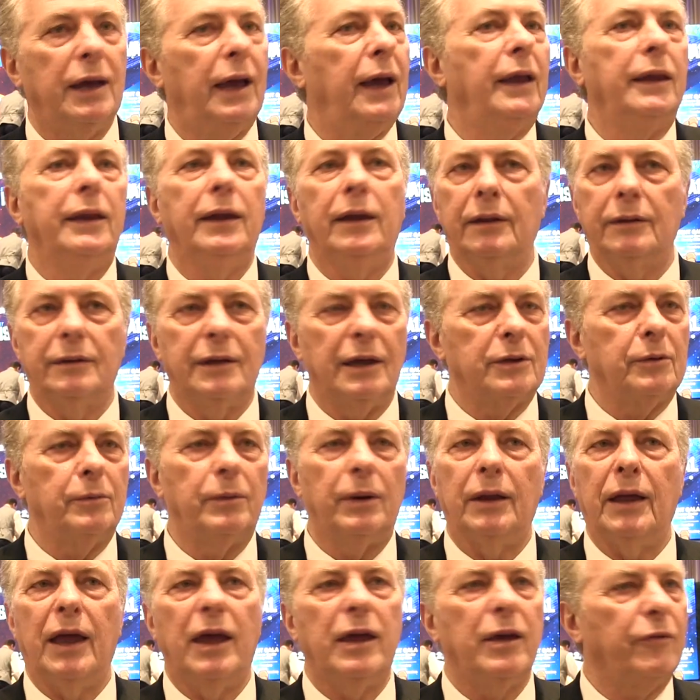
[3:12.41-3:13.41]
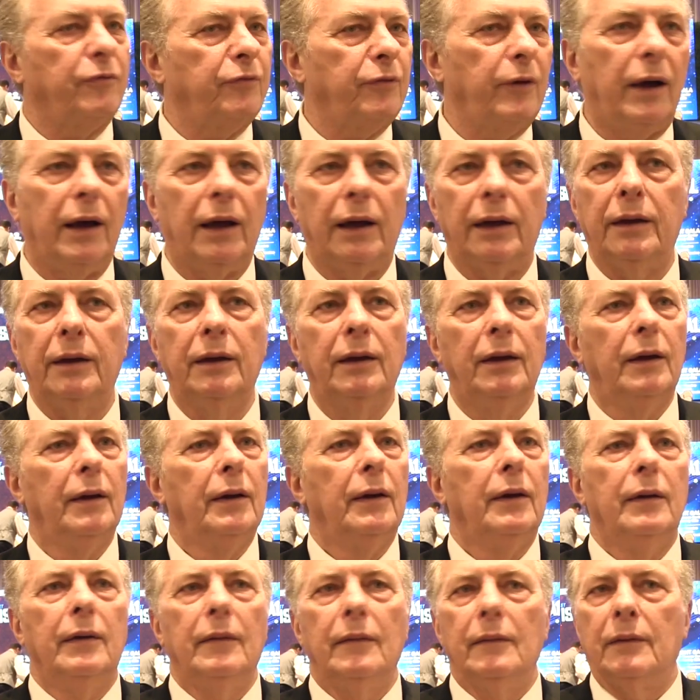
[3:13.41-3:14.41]
Any, doesn't matter, AFI,
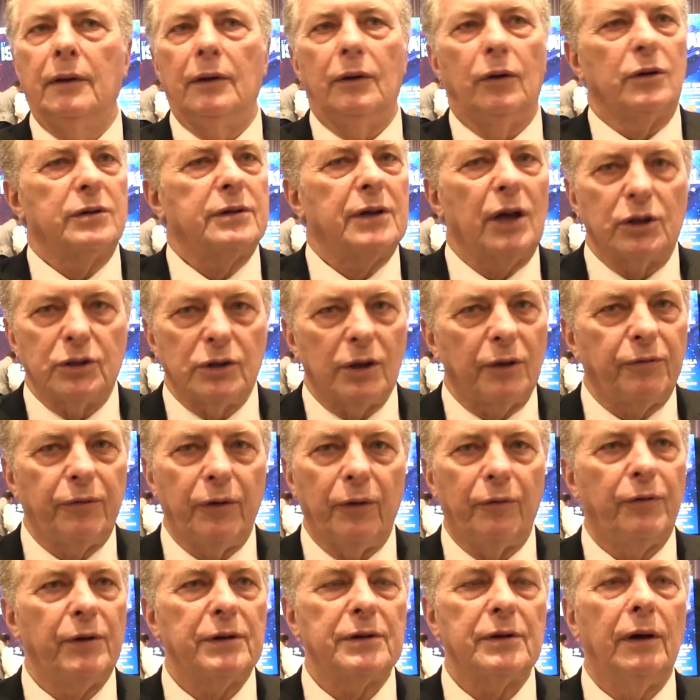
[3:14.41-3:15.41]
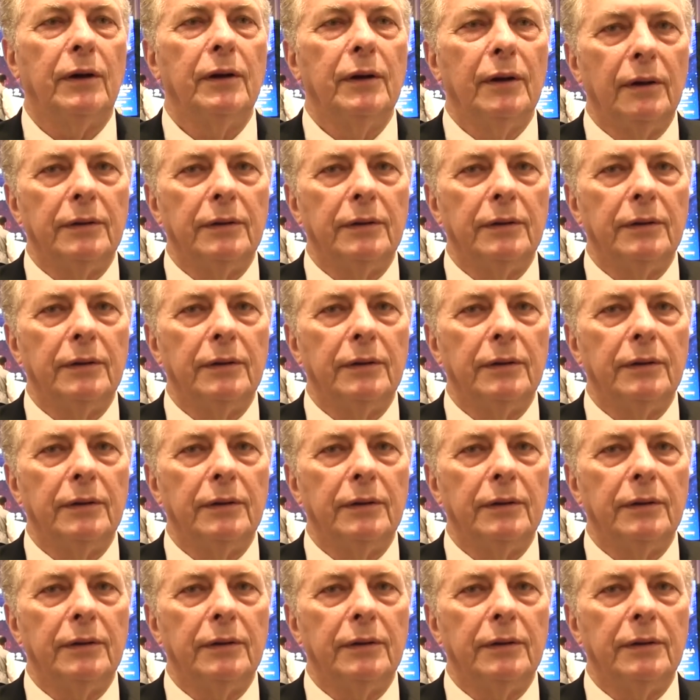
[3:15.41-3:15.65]
Los Angeles Film Festival,